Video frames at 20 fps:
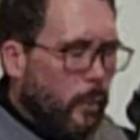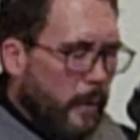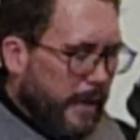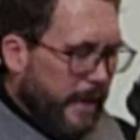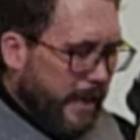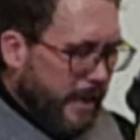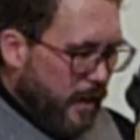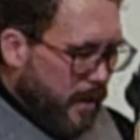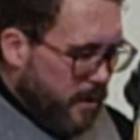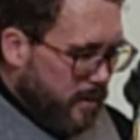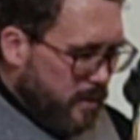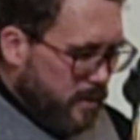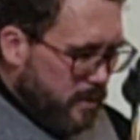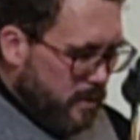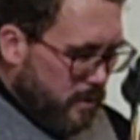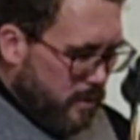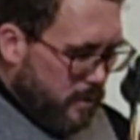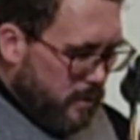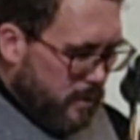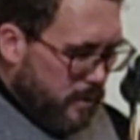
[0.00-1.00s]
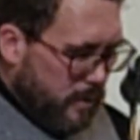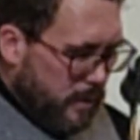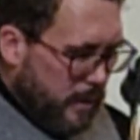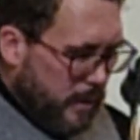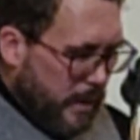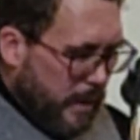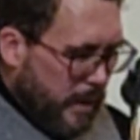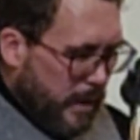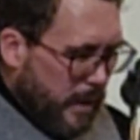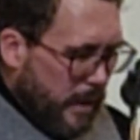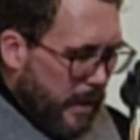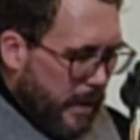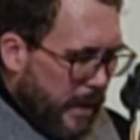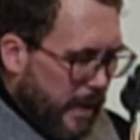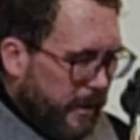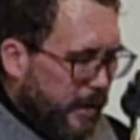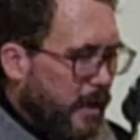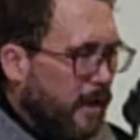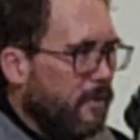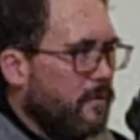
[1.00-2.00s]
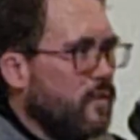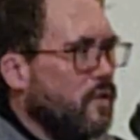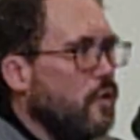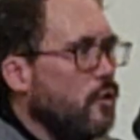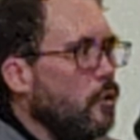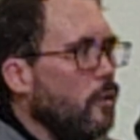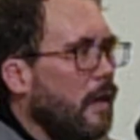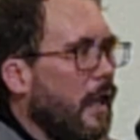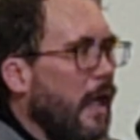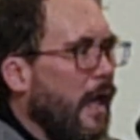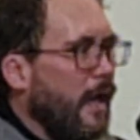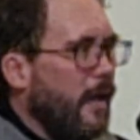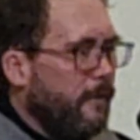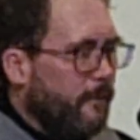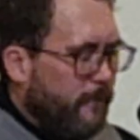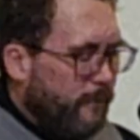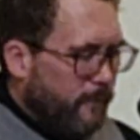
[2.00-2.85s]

ways and gives new life.